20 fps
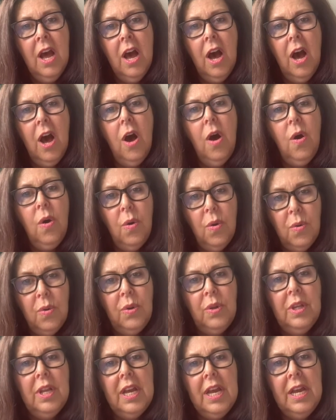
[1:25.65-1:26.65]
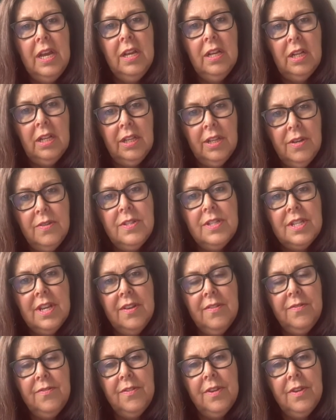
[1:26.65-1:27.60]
are all-inclusive